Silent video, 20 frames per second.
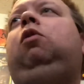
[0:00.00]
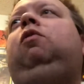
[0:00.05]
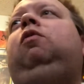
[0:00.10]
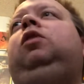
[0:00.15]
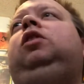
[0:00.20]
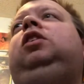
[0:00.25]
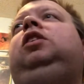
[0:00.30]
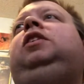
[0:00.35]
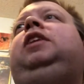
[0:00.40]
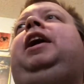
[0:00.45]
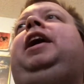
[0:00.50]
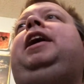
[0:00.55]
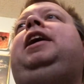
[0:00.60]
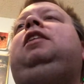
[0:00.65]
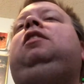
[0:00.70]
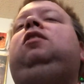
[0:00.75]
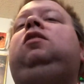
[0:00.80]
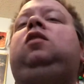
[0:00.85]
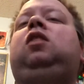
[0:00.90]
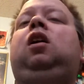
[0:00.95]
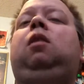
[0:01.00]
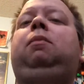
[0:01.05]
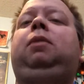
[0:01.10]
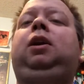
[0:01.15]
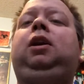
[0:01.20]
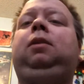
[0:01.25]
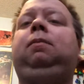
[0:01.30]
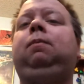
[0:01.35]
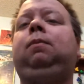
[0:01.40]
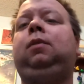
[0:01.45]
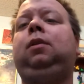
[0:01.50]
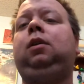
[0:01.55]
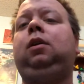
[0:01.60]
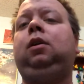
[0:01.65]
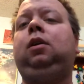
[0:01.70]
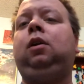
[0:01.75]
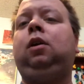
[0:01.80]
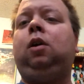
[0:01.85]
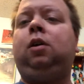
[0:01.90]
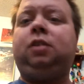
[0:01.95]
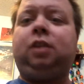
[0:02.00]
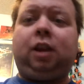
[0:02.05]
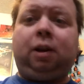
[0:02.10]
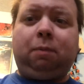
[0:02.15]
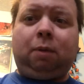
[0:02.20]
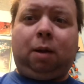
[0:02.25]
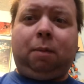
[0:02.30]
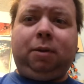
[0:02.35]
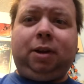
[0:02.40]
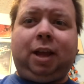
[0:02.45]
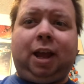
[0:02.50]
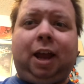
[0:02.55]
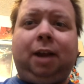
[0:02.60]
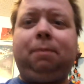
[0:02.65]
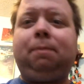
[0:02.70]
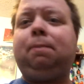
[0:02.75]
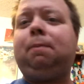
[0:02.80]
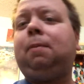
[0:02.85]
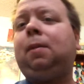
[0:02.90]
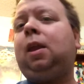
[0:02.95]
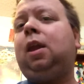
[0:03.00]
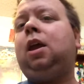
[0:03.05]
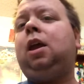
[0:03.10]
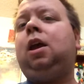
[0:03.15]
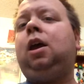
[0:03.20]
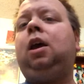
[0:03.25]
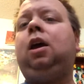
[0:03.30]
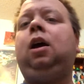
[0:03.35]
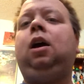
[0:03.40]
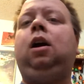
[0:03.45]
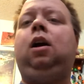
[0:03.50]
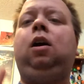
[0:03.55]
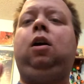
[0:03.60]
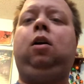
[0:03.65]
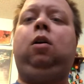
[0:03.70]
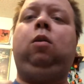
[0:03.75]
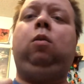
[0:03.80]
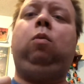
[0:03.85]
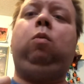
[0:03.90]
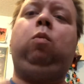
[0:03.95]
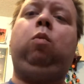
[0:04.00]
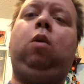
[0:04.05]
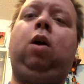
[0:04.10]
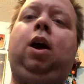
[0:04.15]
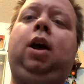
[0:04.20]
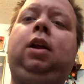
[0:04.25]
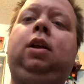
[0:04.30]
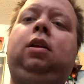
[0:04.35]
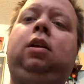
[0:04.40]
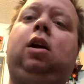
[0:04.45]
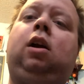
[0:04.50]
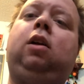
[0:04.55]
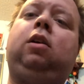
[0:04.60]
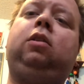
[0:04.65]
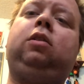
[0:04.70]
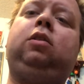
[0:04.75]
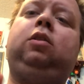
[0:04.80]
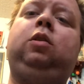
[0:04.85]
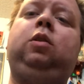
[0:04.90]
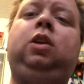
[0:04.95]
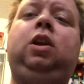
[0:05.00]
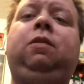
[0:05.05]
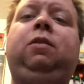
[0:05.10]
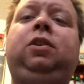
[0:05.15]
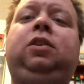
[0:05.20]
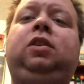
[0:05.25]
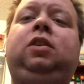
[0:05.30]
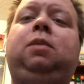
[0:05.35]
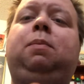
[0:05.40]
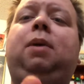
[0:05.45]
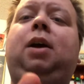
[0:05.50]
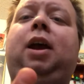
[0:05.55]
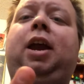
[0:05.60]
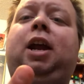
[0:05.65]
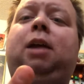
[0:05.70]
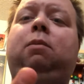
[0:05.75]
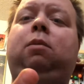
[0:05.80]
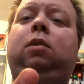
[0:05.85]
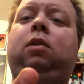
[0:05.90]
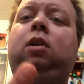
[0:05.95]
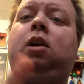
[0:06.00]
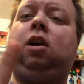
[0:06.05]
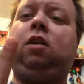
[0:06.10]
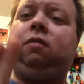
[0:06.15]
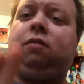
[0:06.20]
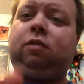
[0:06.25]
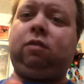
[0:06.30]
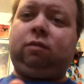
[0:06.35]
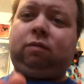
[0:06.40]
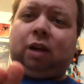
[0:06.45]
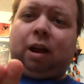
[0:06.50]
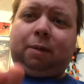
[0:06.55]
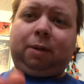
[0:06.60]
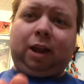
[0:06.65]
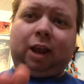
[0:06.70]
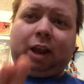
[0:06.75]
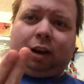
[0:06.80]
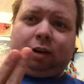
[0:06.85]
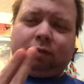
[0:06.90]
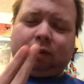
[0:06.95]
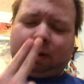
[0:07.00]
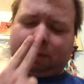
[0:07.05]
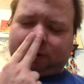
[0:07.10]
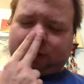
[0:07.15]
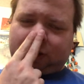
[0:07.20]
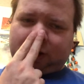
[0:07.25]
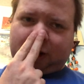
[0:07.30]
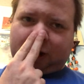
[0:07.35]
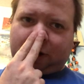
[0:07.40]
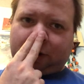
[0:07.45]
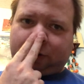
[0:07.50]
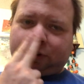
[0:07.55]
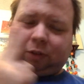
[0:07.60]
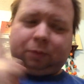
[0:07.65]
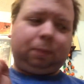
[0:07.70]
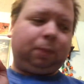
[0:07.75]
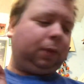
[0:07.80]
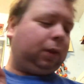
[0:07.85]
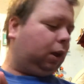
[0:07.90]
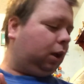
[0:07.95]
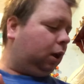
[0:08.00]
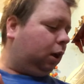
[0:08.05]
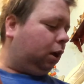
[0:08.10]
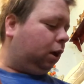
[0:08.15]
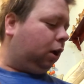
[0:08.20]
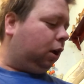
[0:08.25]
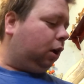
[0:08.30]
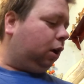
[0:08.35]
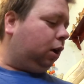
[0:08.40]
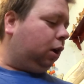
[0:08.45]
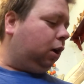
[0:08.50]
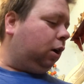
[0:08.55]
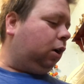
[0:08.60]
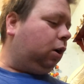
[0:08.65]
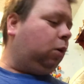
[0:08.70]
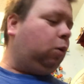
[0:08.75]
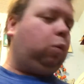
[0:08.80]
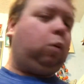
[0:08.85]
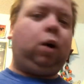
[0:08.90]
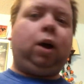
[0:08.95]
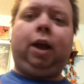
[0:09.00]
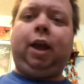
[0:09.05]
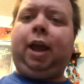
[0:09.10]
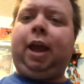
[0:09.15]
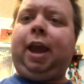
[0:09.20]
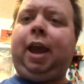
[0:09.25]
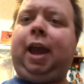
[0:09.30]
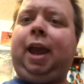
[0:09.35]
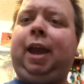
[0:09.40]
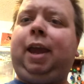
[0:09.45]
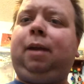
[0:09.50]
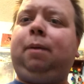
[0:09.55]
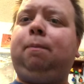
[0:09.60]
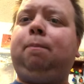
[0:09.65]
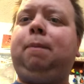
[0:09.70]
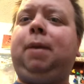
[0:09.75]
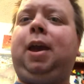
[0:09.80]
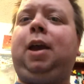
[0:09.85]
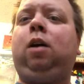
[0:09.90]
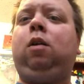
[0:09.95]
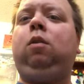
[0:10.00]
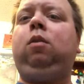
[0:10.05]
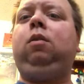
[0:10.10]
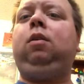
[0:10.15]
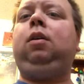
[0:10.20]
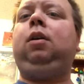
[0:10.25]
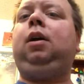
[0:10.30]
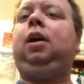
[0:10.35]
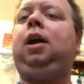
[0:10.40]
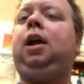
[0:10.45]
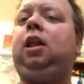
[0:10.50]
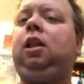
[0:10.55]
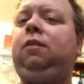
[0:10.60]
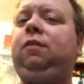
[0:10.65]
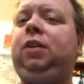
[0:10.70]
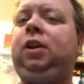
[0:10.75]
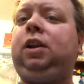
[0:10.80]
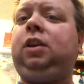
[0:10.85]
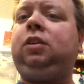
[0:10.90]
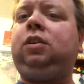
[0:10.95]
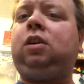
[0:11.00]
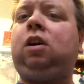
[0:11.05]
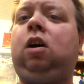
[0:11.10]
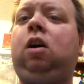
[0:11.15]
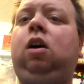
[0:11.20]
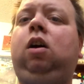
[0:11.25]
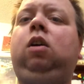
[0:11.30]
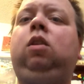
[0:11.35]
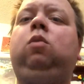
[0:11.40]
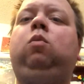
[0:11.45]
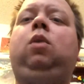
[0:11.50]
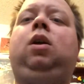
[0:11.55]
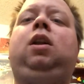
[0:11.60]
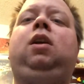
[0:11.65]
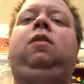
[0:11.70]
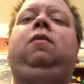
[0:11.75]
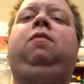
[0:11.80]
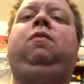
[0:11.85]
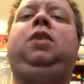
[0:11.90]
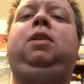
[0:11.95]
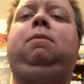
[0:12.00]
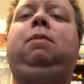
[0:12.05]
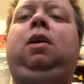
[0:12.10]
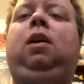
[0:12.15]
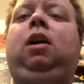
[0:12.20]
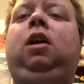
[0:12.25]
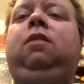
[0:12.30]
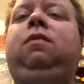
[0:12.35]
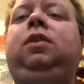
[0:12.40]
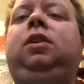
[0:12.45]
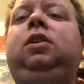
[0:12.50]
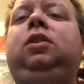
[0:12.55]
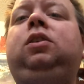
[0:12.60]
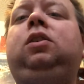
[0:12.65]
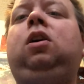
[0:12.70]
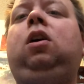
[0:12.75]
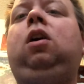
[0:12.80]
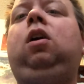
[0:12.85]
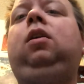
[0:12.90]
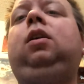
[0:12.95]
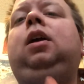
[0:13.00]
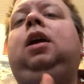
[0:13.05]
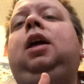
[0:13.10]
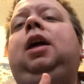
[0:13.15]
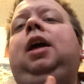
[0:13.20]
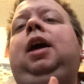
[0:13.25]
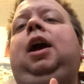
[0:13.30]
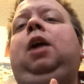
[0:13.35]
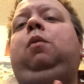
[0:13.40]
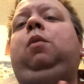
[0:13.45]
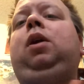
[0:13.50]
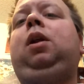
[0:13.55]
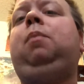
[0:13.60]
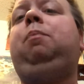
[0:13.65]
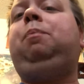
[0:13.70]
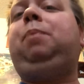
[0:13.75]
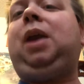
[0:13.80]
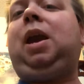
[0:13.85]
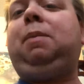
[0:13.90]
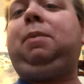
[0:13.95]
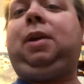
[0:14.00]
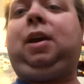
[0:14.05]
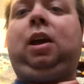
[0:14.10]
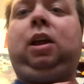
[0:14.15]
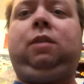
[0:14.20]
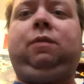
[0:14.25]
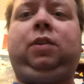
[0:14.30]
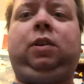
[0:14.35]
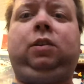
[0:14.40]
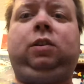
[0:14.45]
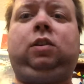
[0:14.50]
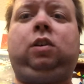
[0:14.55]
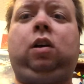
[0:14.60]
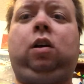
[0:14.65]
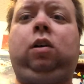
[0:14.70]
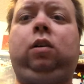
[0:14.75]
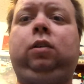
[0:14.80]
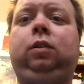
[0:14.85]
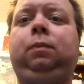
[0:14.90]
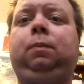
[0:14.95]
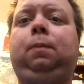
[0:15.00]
for today is to tell me, or tell your mom and dad, what are two differences about rabbits and hares. What a male elephant is called, what a female elephant is called, and what a baby elephant is called.